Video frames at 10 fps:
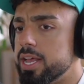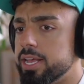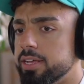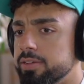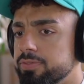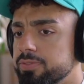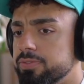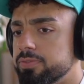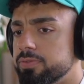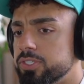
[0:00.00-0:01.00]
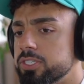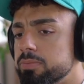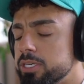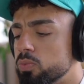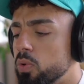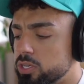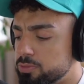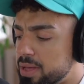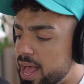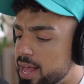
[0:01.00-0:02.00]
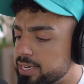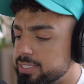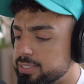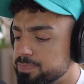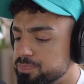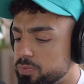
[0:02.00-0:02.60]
If somebody walks past